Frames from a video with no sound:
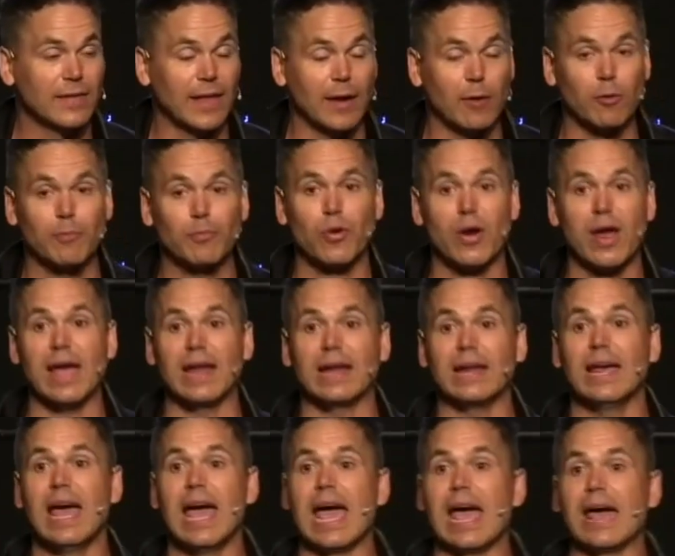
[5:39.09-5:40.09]
They were
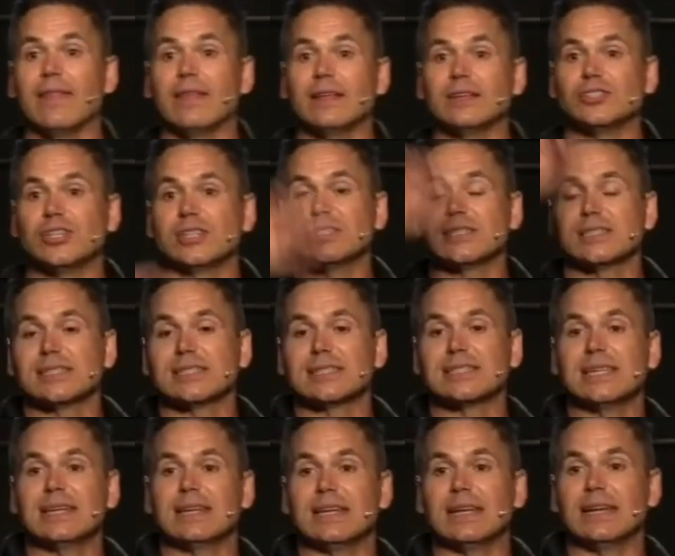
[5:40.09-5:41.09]
praying, and then Jesus
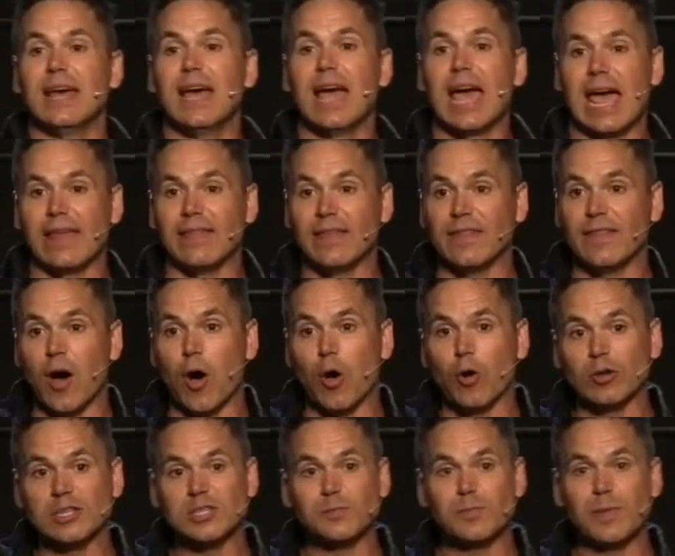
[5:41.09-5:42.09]
ascended, and then the
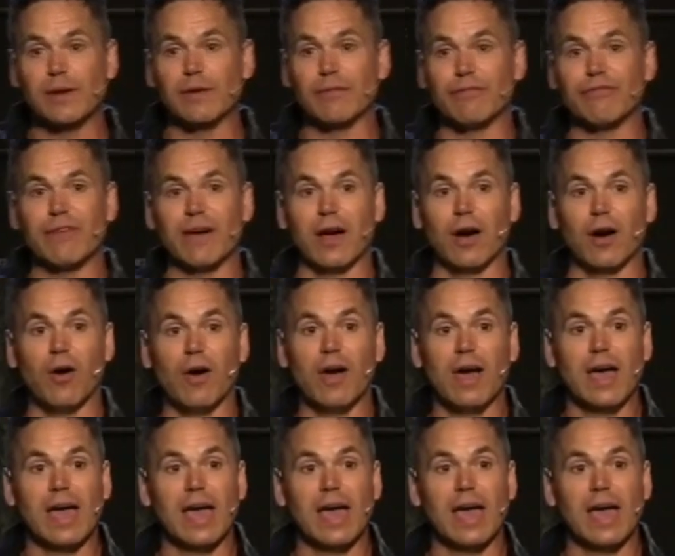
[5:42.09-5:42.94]
Holy Spirit fell